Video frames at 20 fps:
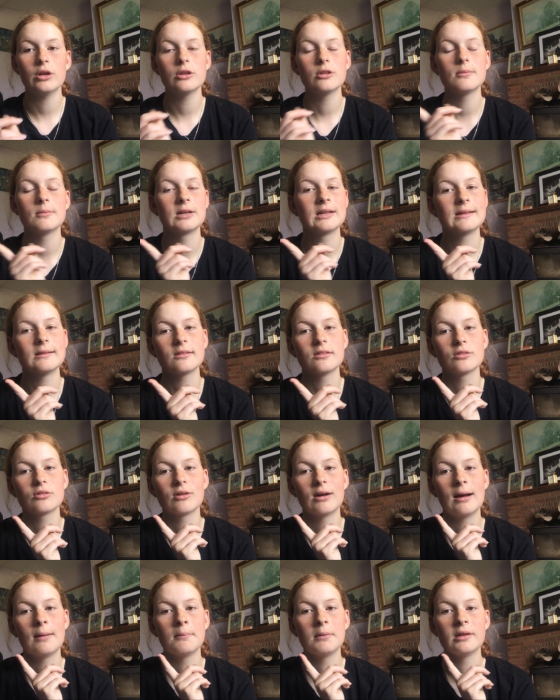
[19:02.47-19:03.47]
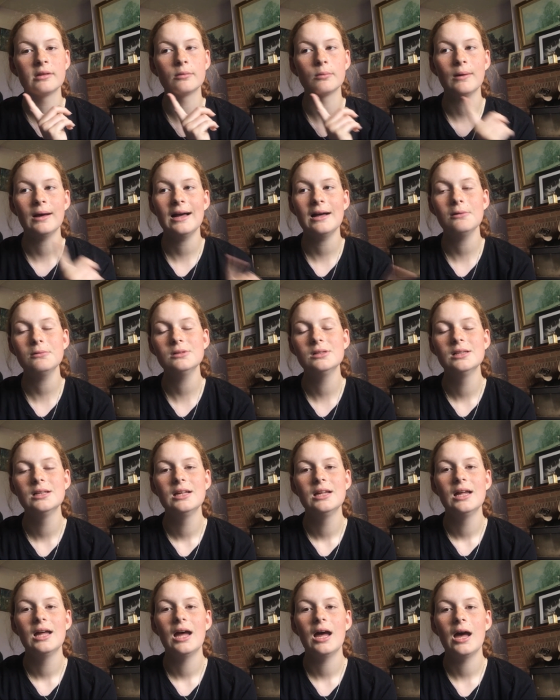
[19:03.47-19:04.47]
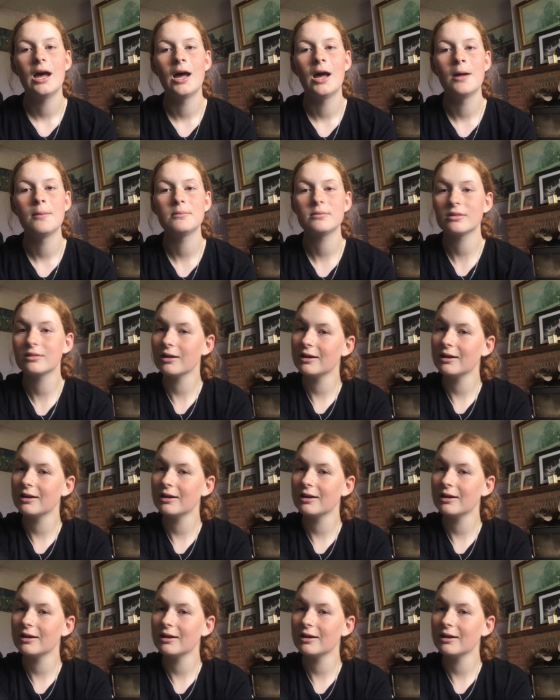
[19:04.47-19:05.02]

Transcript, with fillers: follow them on Instagram as well, um,